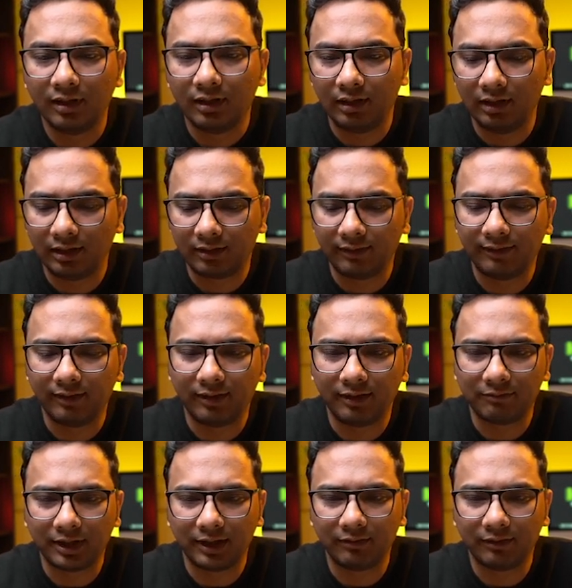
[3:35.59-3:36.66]
Electricity
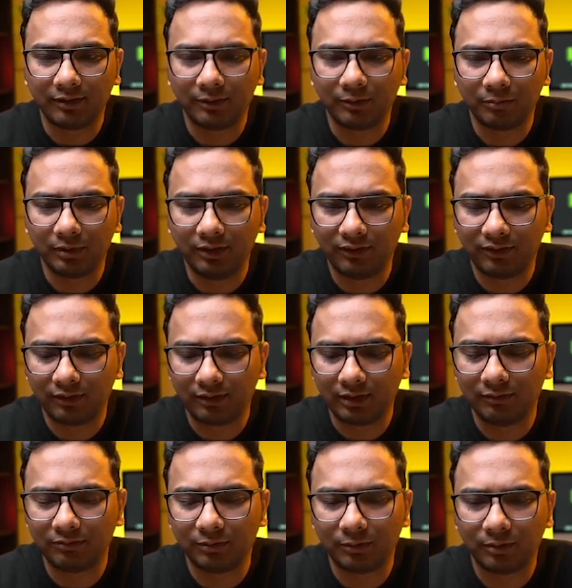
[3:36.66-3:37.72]
500 rupees,
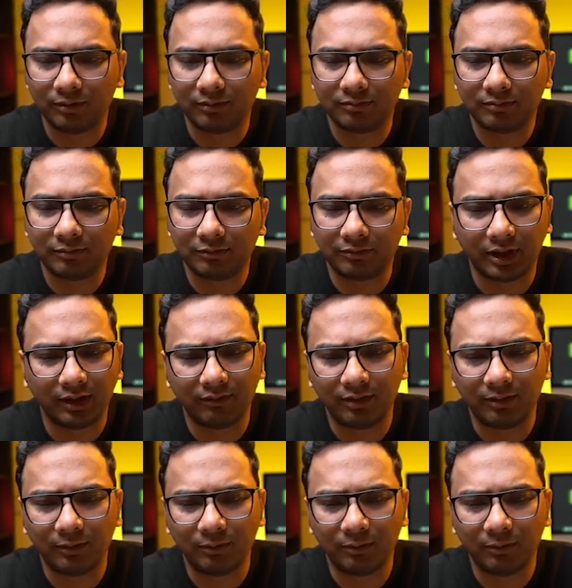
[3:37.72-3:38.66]
telephone 500